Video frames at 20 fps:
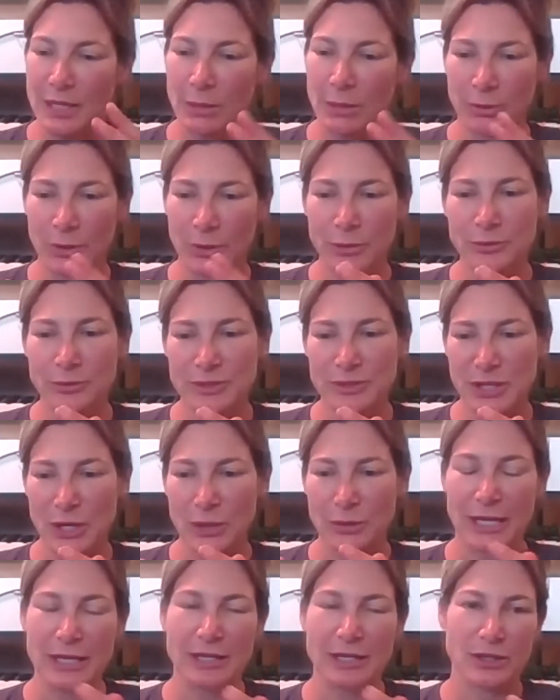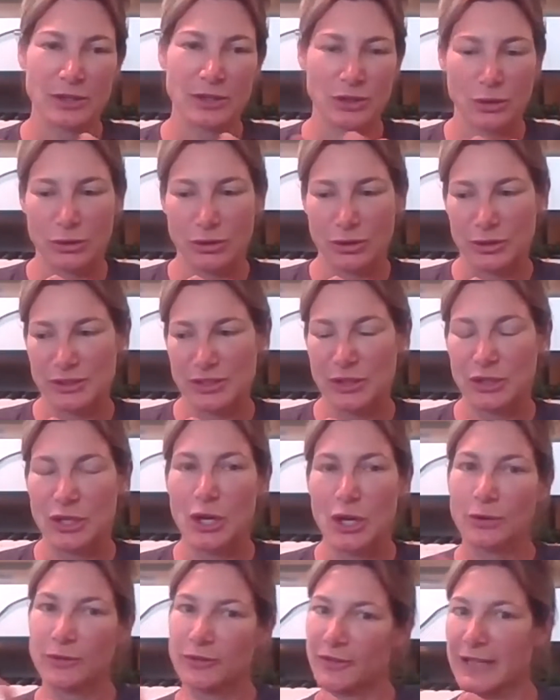Prune so like there's a
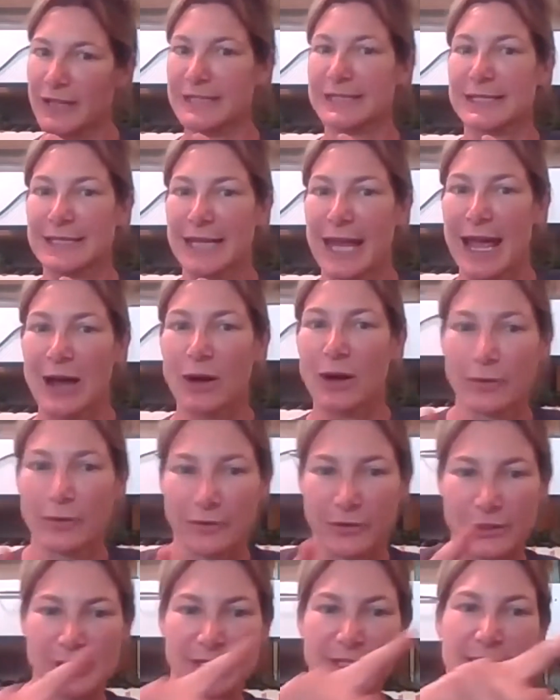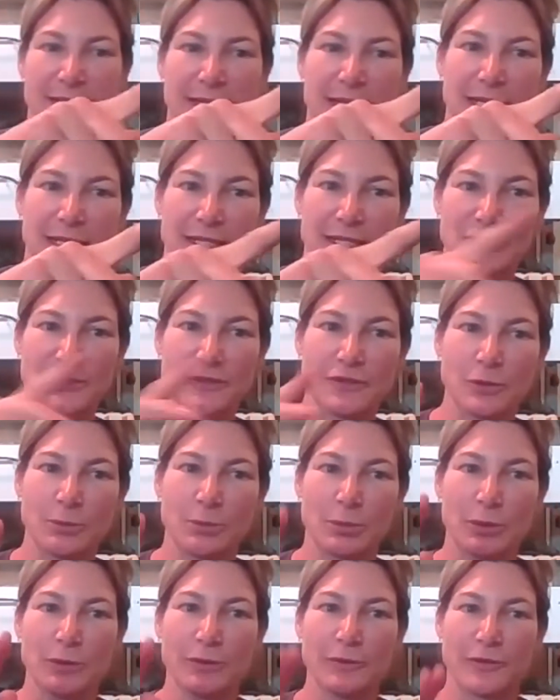node facing out versus in, because if you
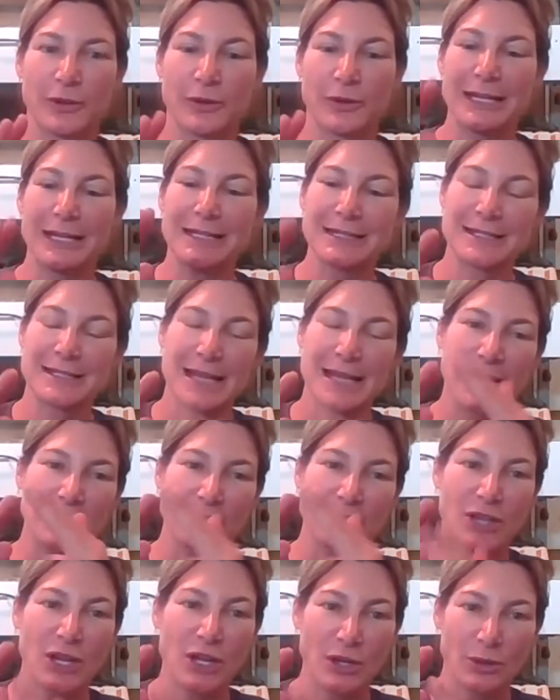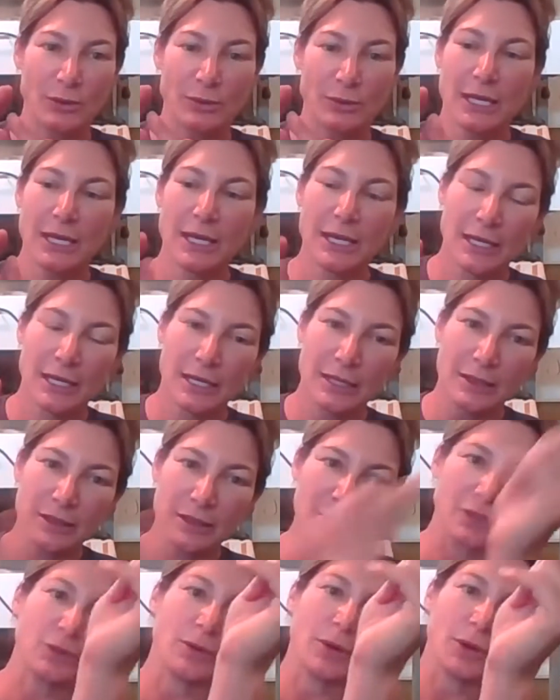prune for an inside node,
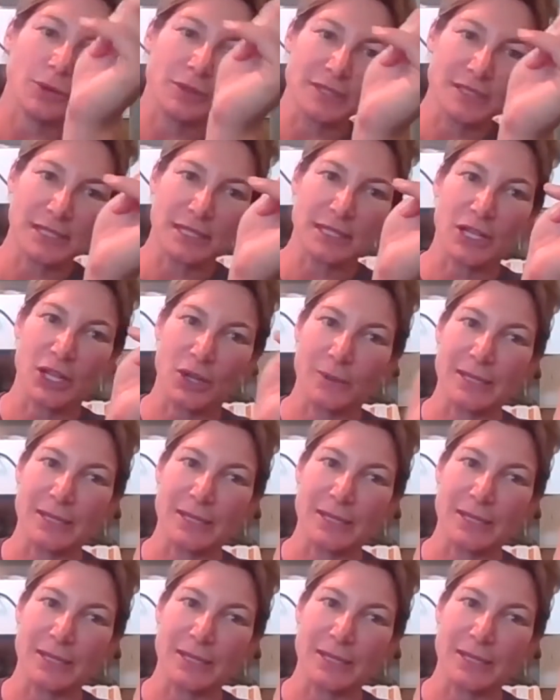the growth is going to go